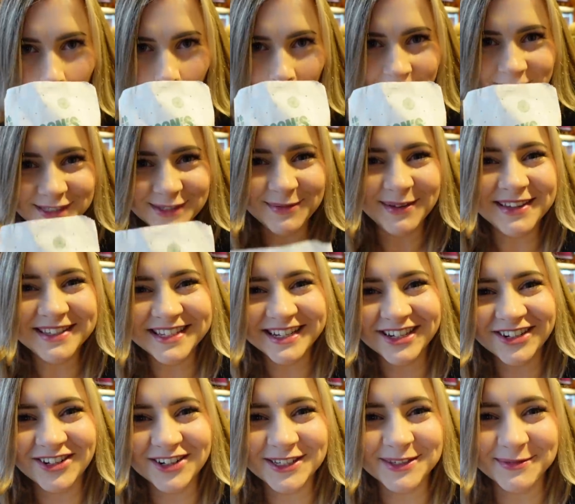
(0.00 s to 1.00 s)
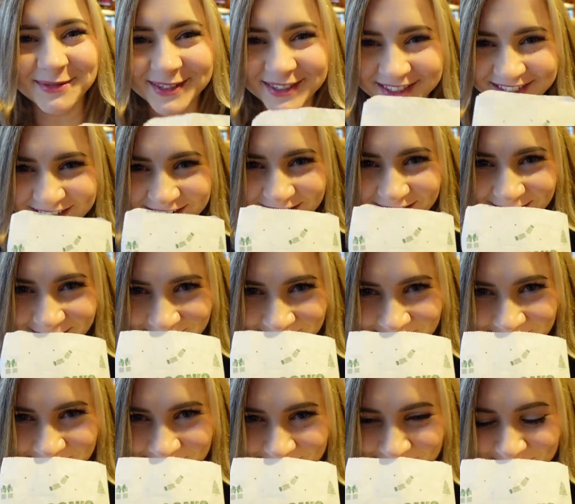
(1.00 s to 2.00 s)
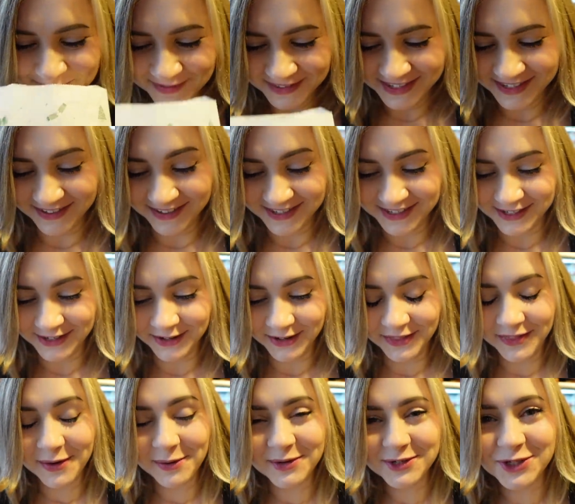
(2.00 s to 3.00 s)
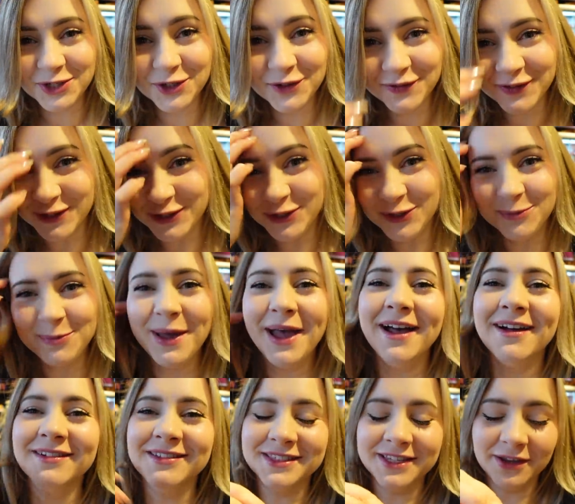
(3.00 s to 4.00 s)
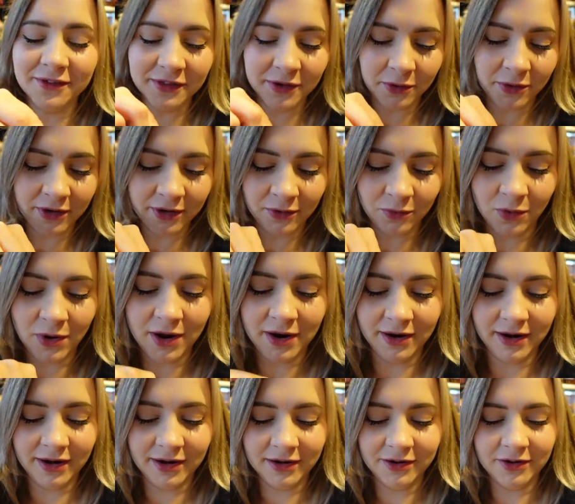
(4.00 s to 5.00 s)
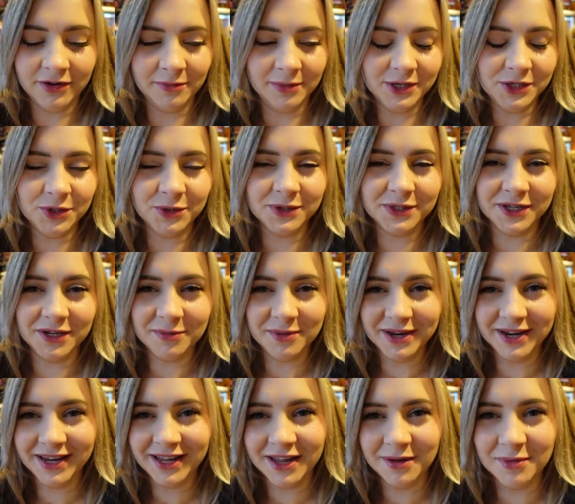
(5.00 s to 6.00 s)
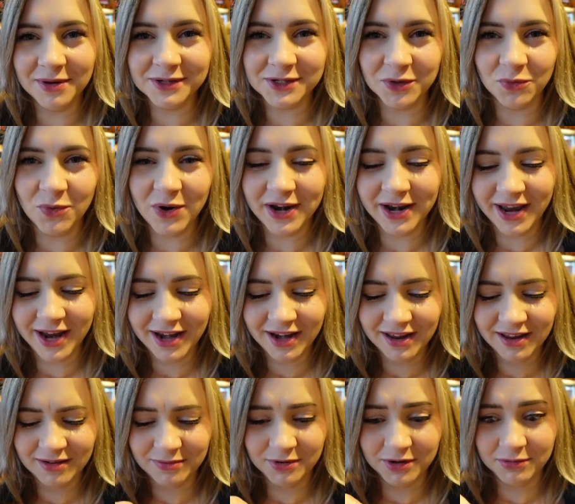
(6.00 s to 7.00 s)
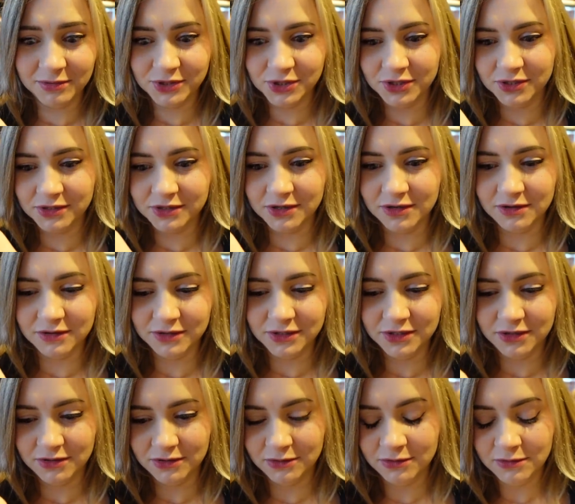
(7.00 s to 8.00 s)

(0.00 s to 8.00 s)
It smells like Christmas dinner. It smells so good. They were £2 for £2. I only wanted one. I didn't know how much it was going to be. And it came out to £1.80. I probably should have just gotten two.